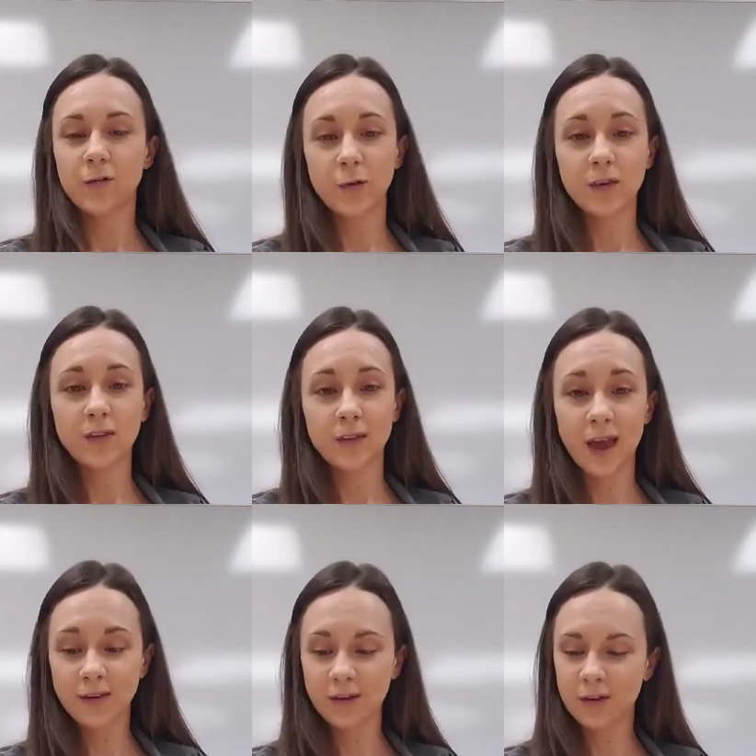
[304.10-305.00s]
for these
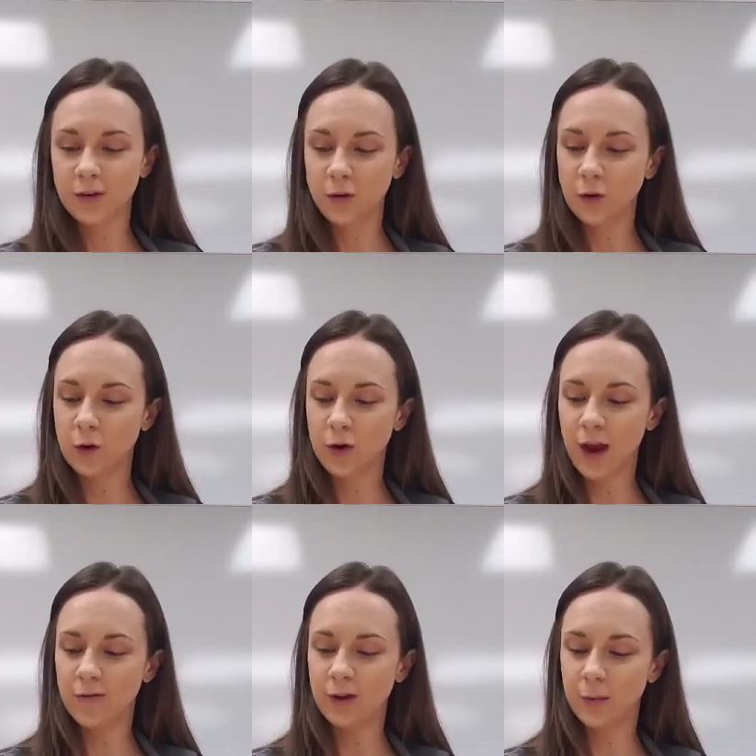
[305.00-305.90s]
cases, you could
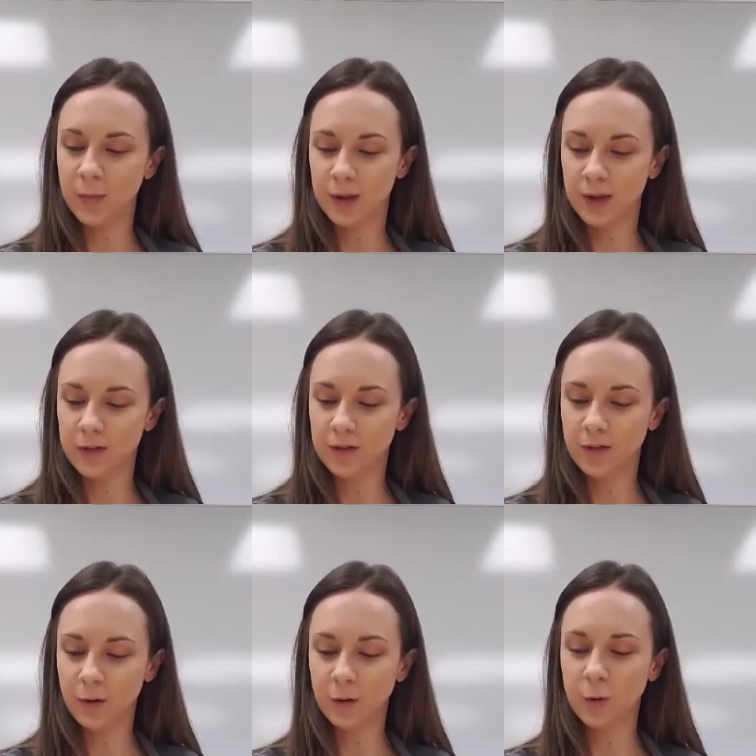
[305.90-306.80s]
have implants.
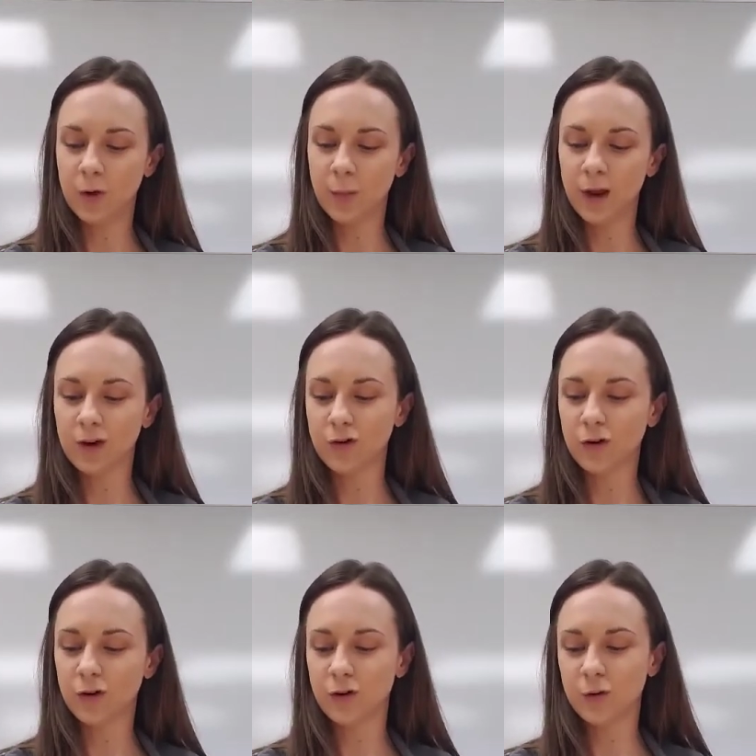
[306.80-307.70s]
So you want to make
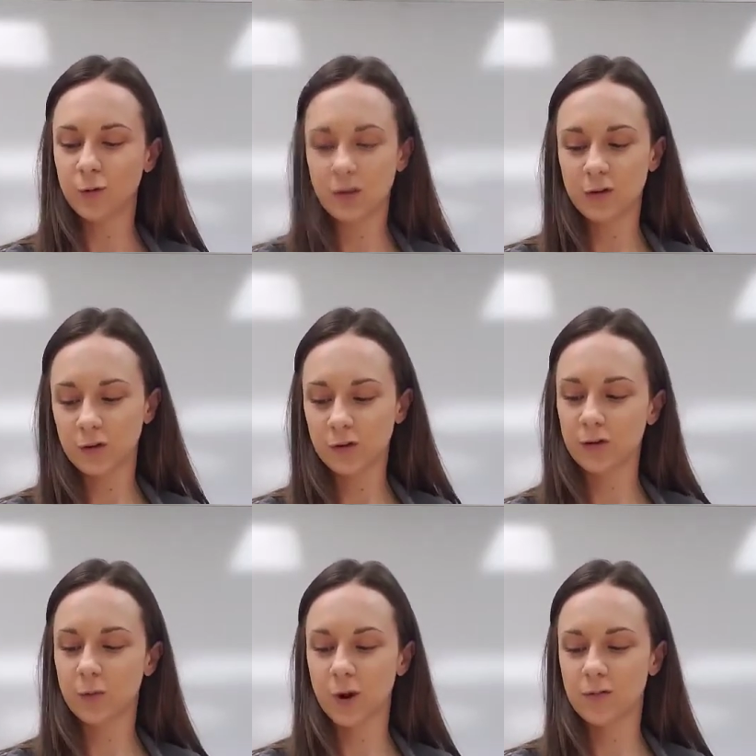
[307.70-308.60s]
sure to read the
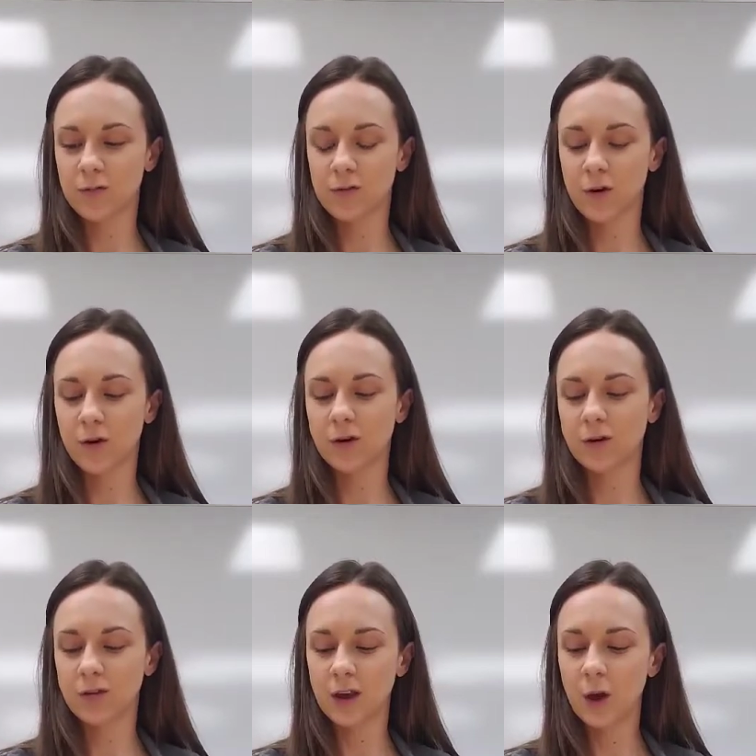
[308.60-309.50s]
surgeon's preference card
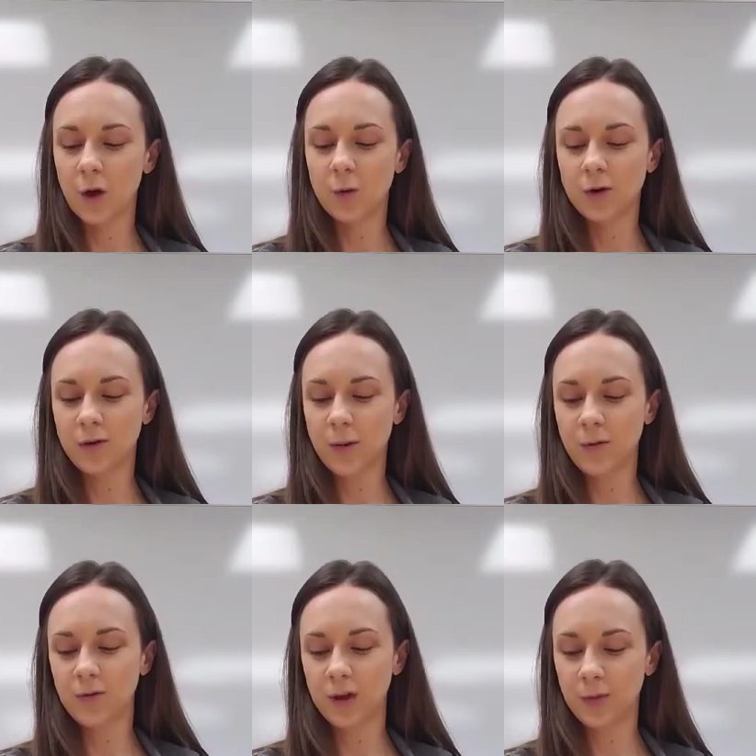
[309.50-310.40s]
to see what
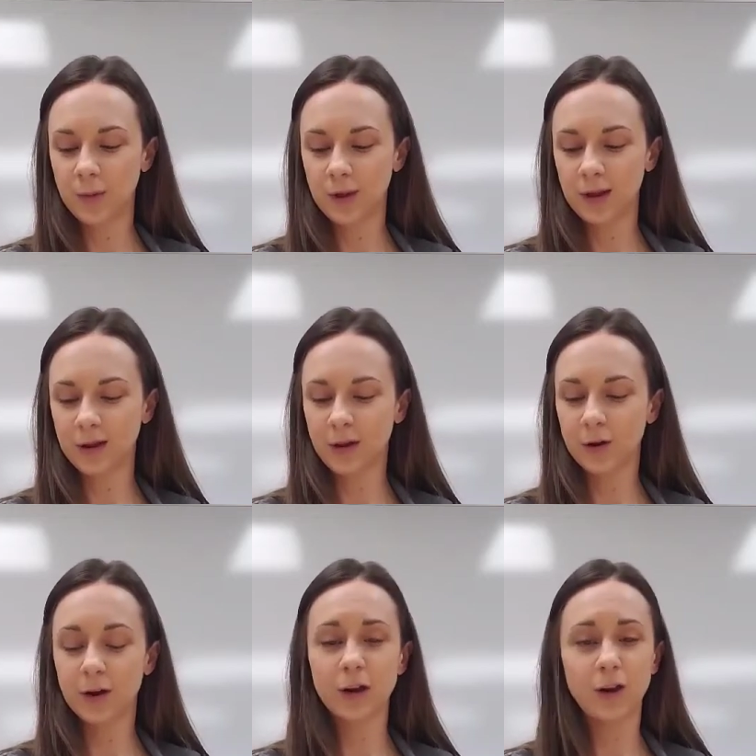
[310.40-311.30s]
type of an implant
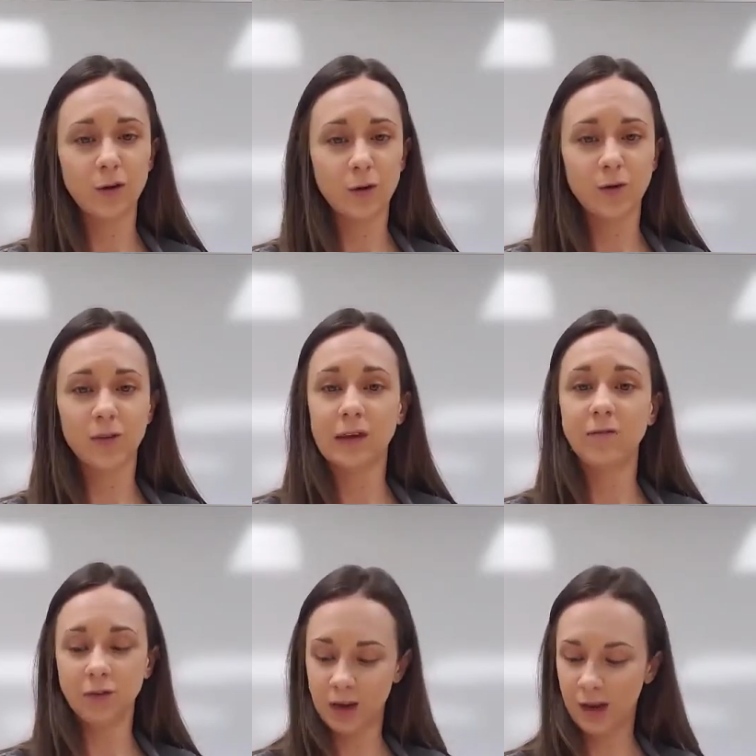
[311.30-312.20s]
they're going to use,
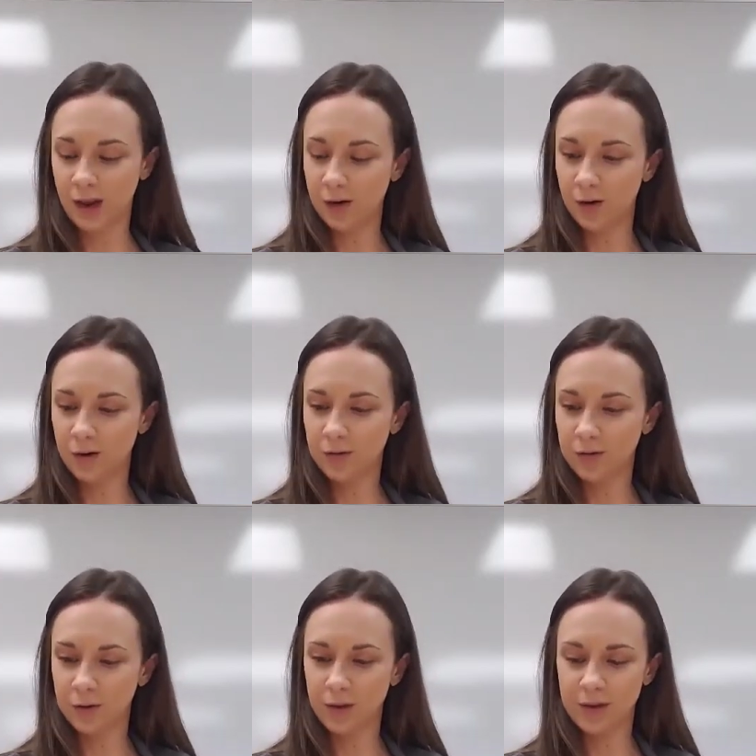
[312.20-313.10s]
if any at
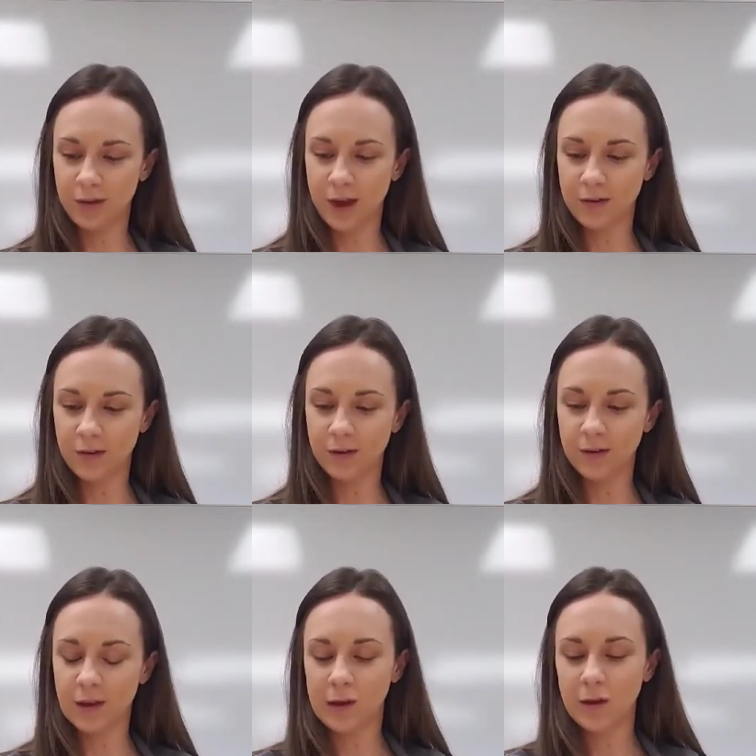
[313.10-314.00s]
all, for these
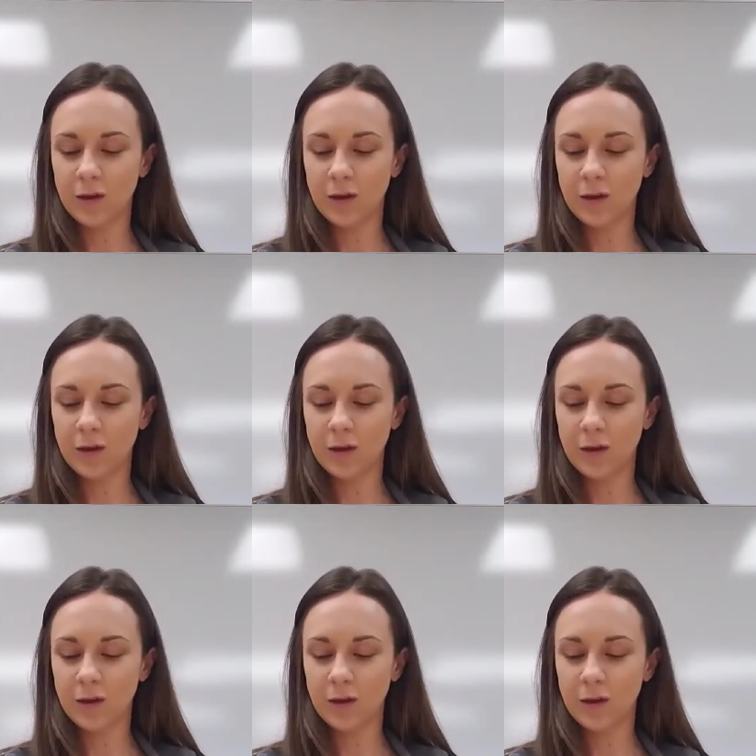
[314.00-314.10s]
cases.